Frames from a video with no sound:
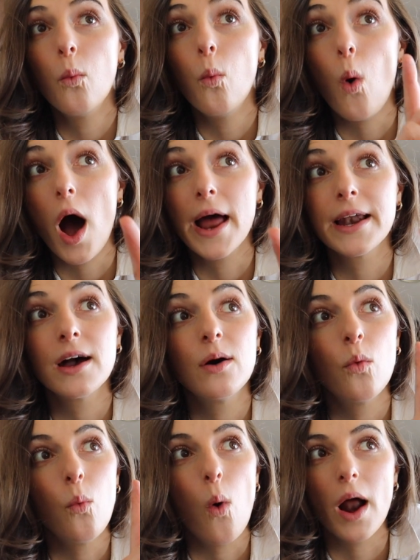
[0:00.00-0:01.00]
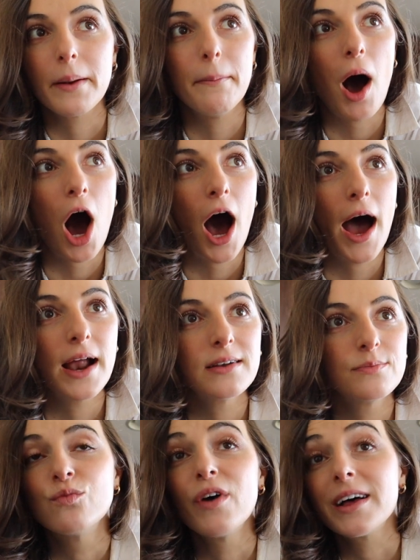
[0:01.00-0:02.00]
one pot,
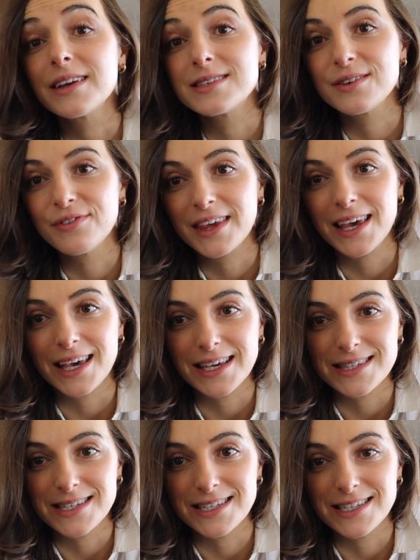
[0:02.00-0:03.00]
relatively easy